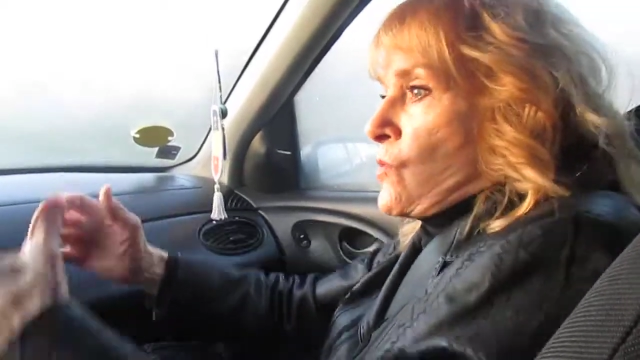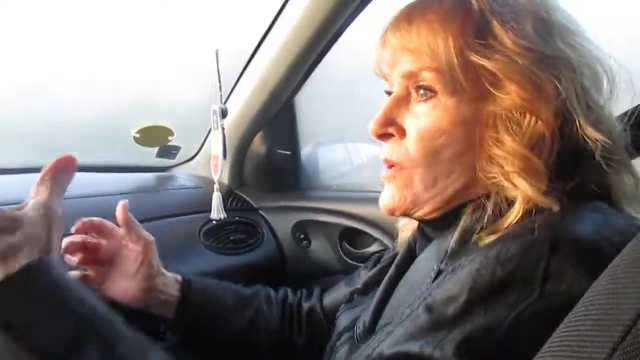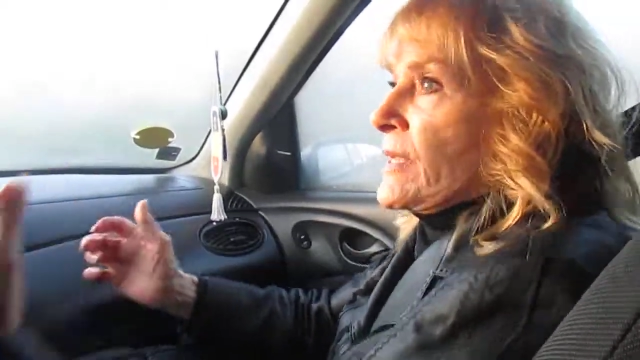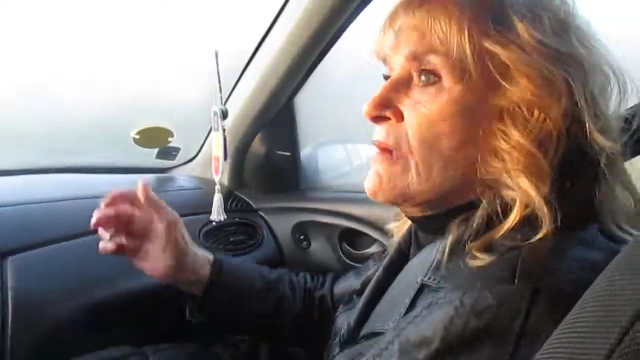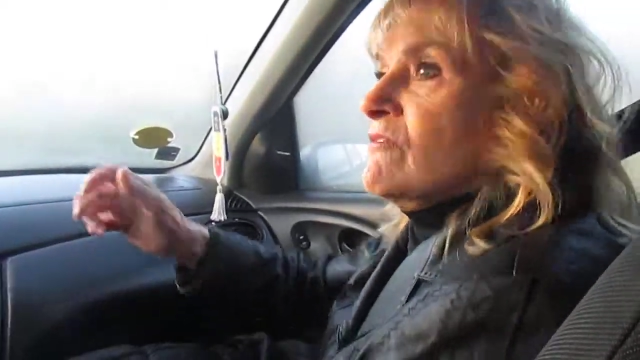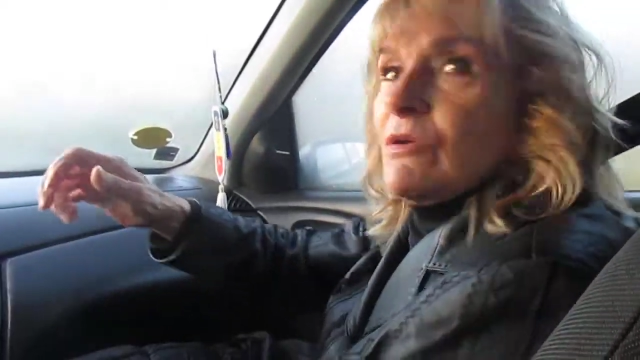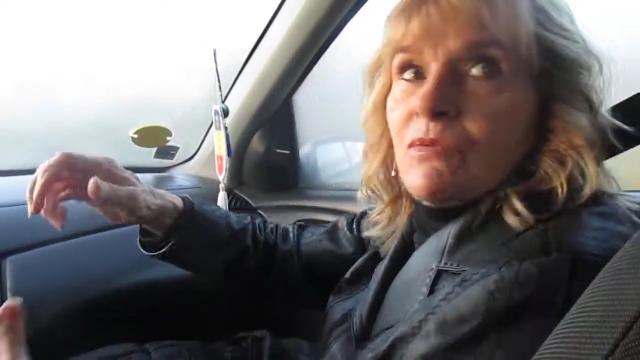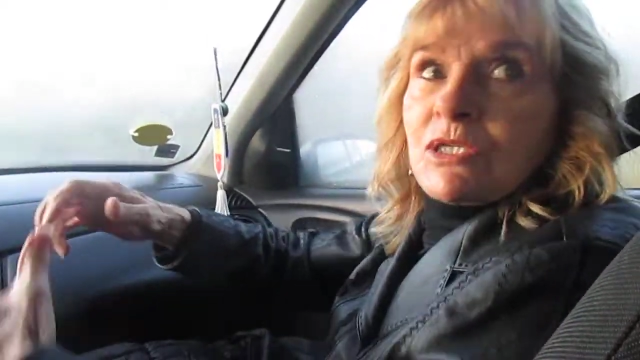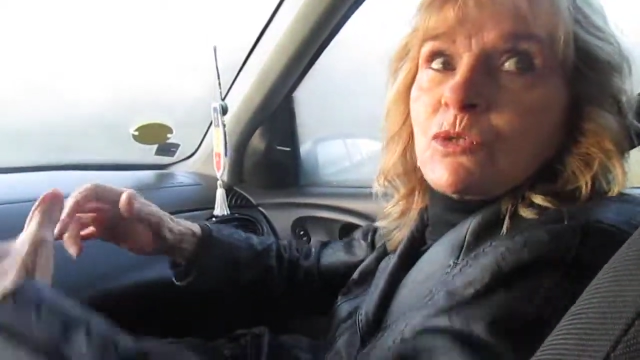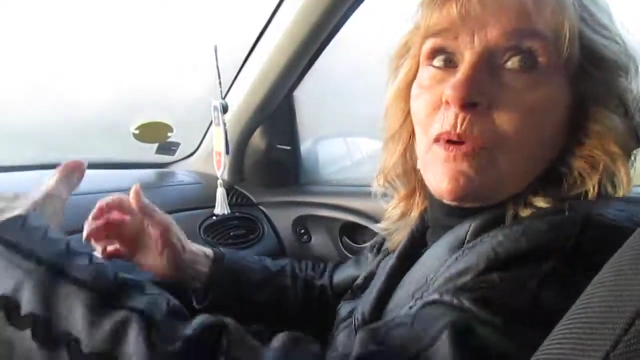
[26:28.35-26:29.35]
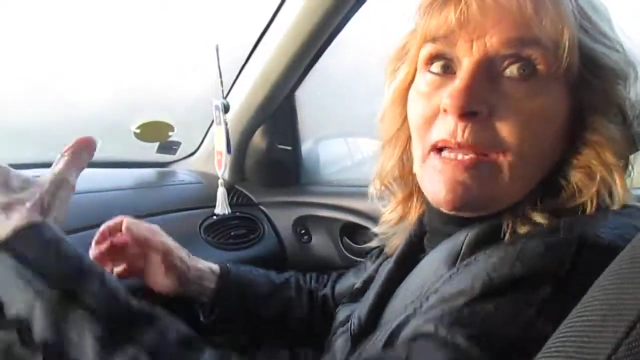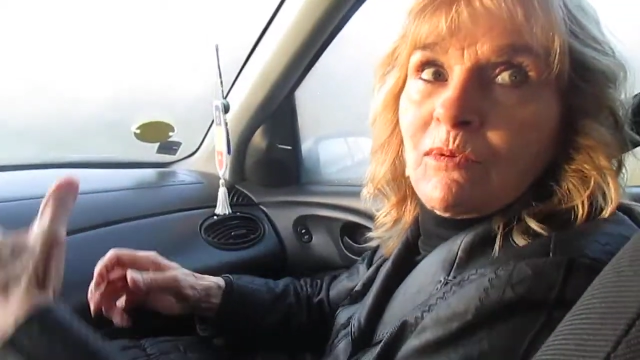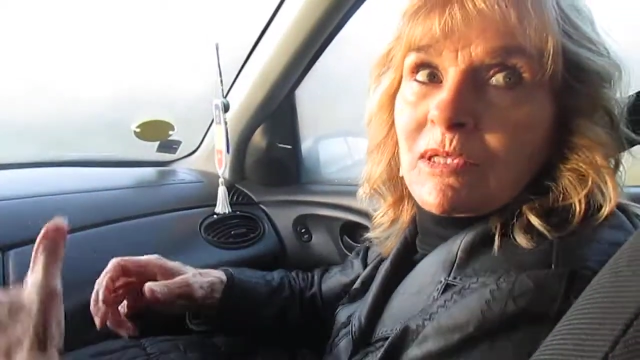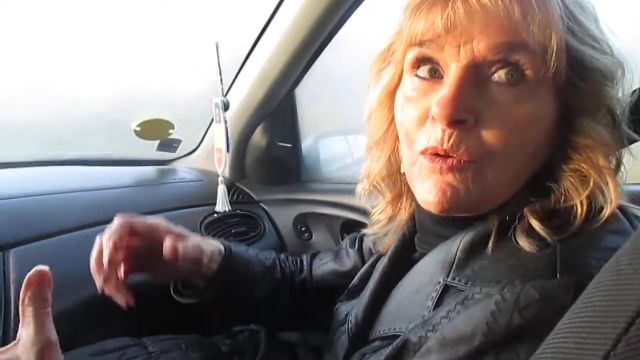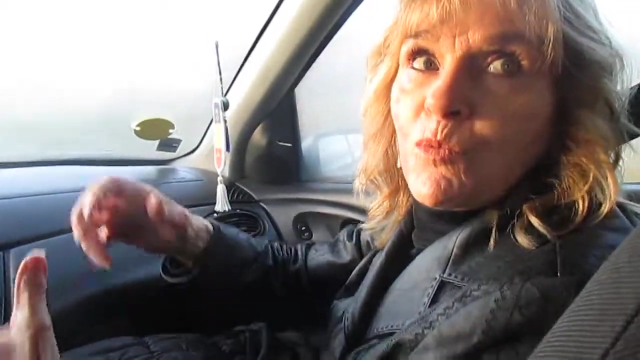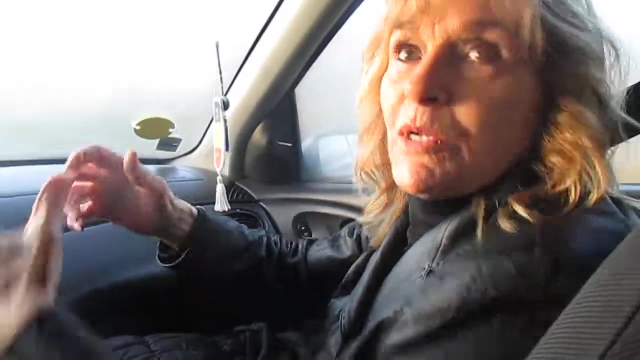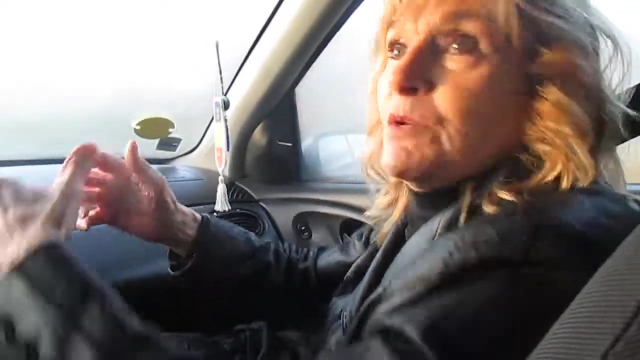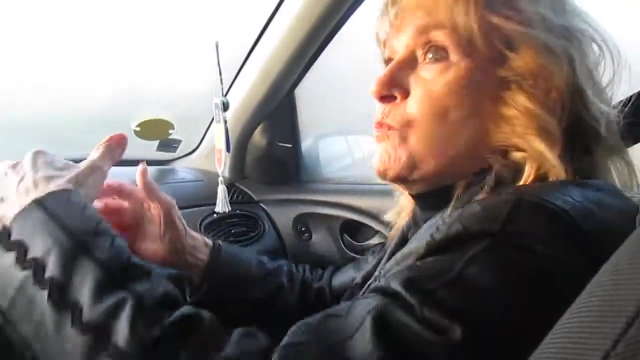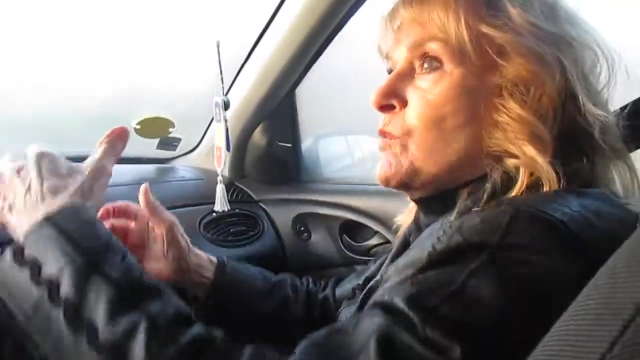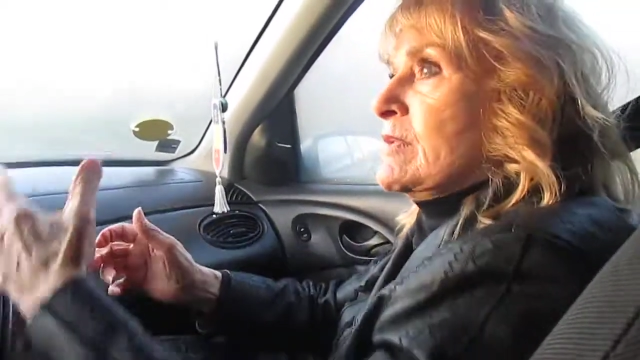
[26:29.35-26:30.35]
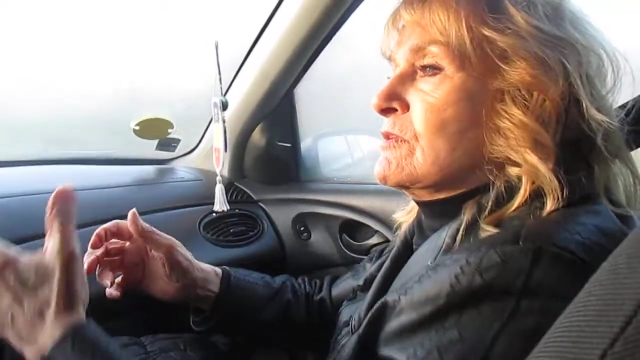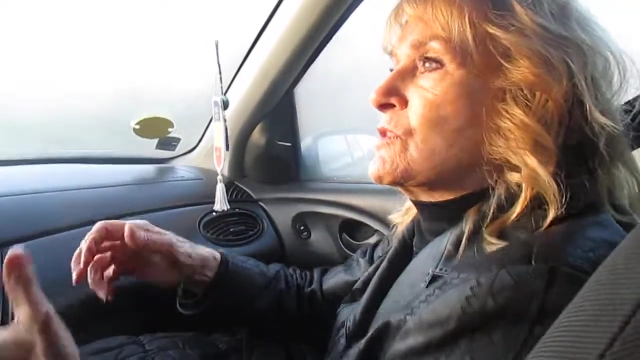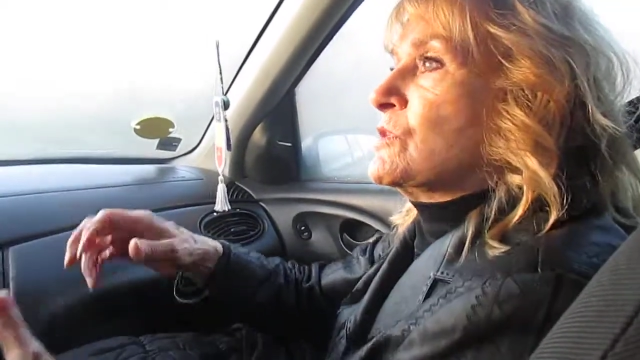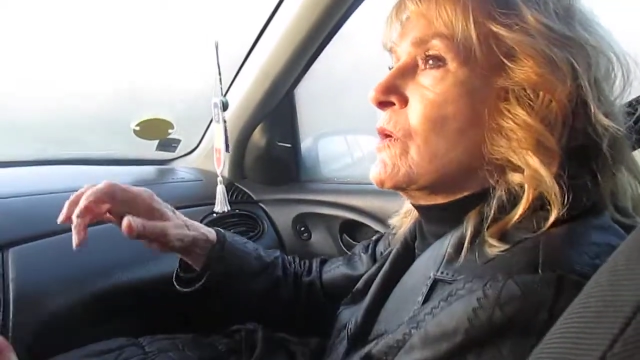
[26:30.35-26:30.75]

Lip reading: going every which way with the wooden wheels,